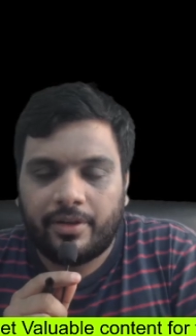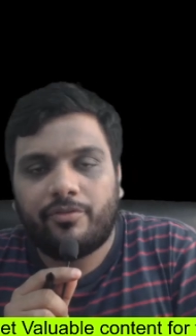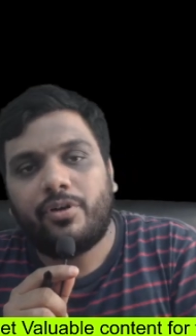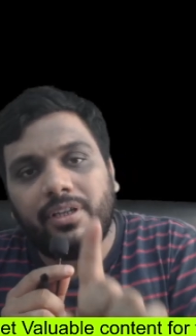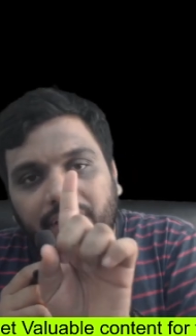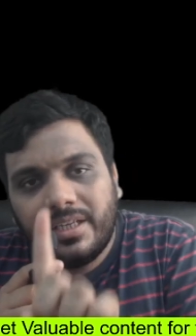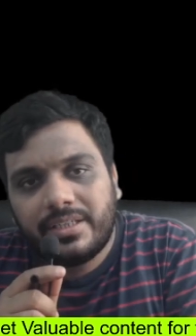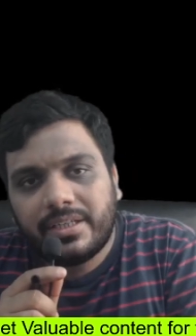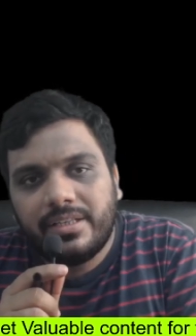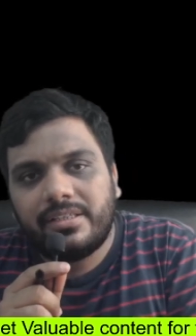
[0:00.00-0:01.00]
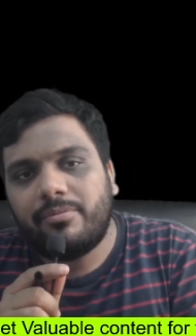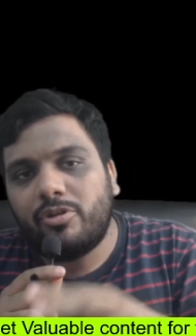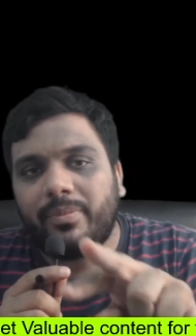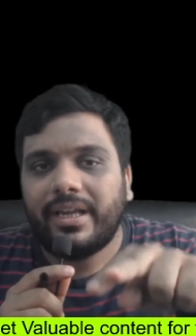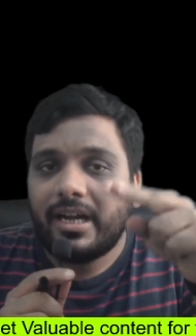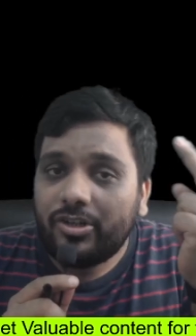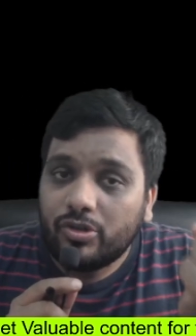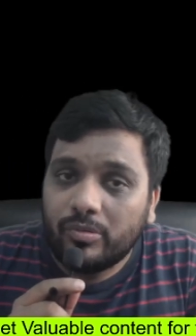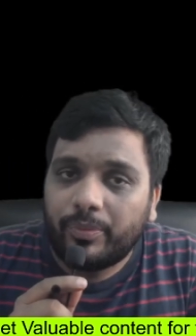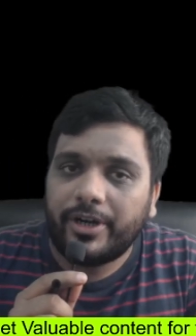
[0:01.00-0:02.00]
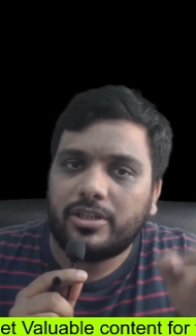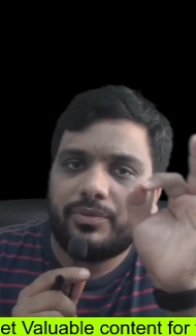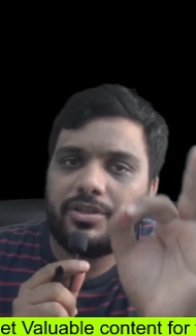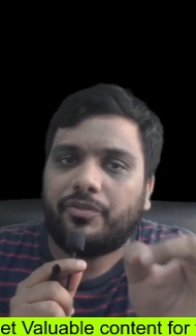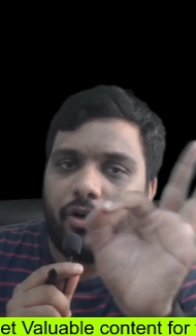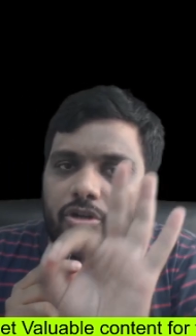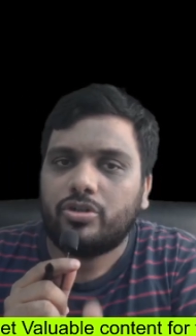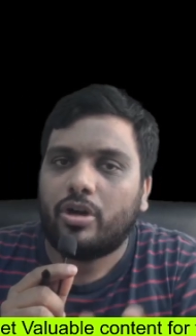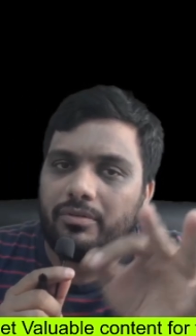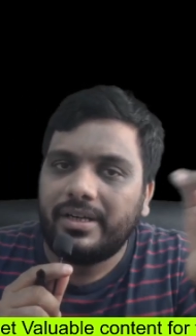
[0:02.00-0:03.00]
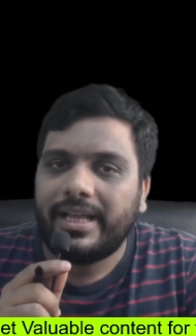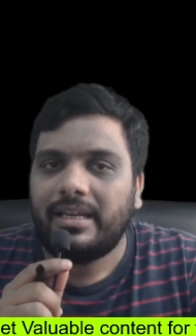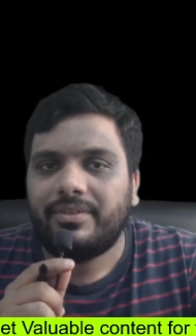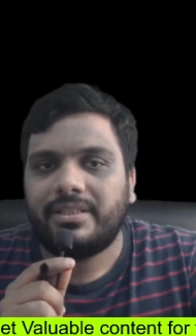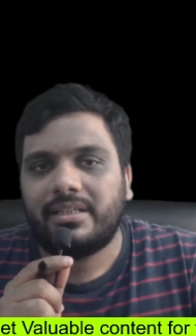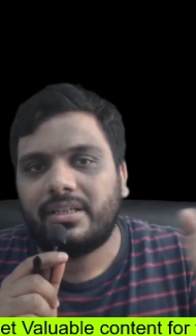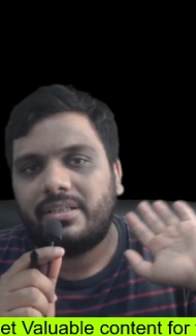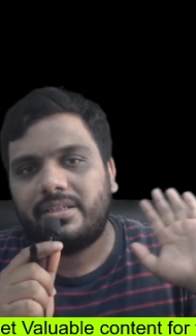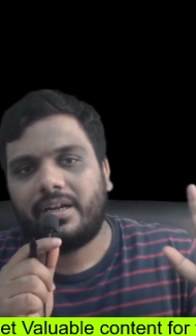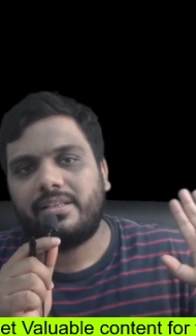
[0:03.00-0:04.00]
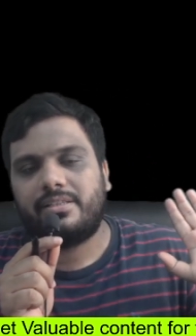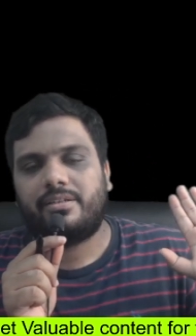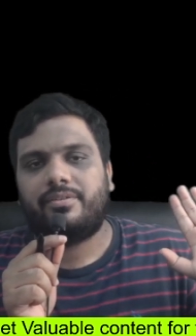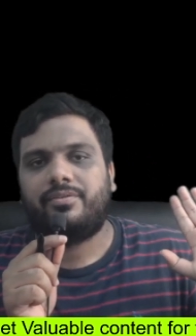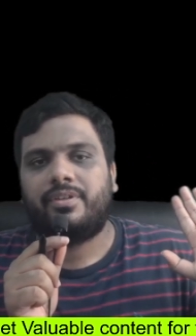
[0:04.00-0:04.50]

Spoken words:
for each concept you by heart 2 points, which for sure will tally with their suggested answer.